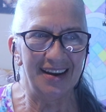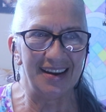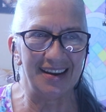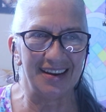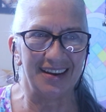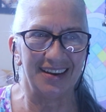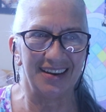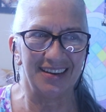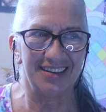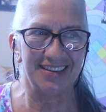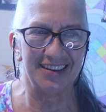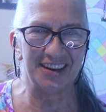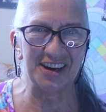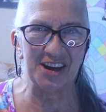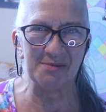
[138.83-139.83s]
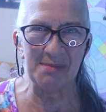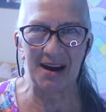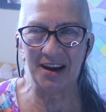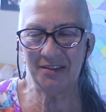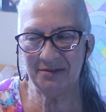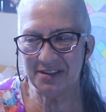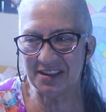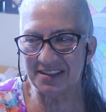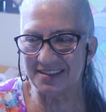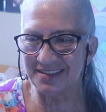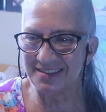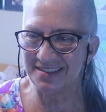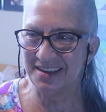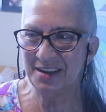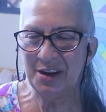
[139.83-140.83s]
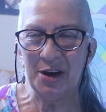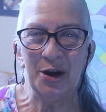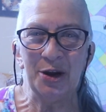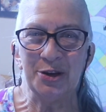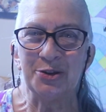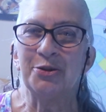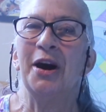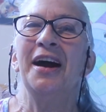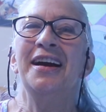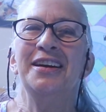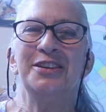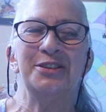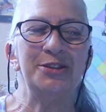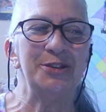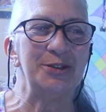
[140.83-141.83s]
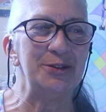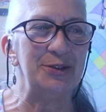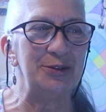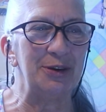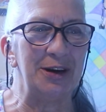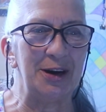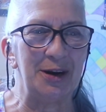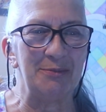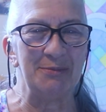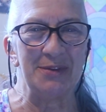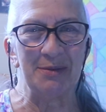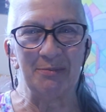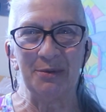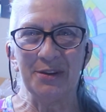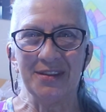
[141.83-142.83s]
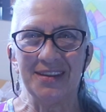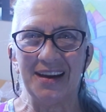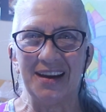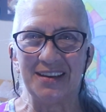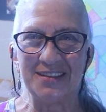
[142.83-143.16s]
and I'm just trying to put